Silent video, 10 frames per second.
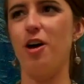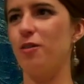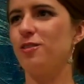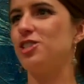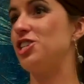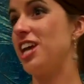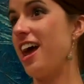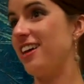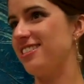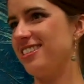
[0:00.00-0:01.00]
No, she
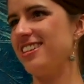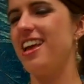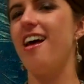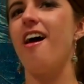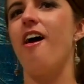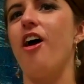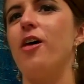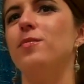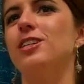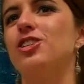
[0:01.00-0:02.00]
hasn't.
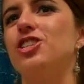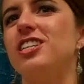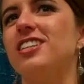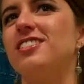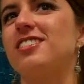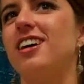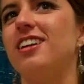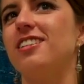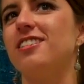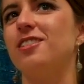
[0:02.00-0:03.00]
She has
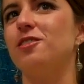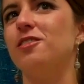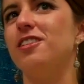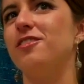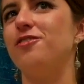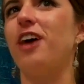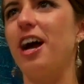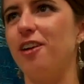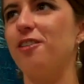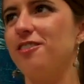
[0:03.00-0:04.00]
gotten a little
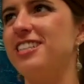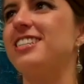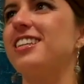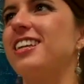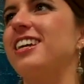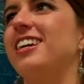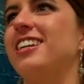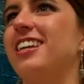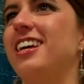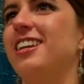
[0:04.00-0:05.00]
fire recently
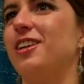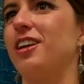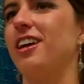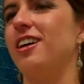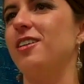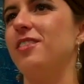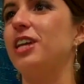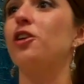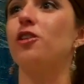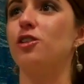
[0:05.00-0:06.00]
and
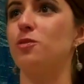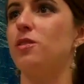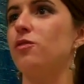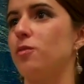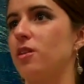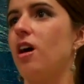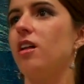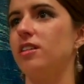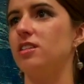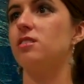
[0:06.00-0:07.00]
encouragement from
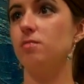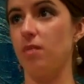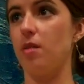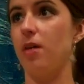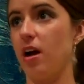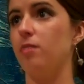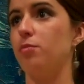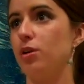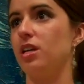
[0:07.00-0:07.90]
colleagues about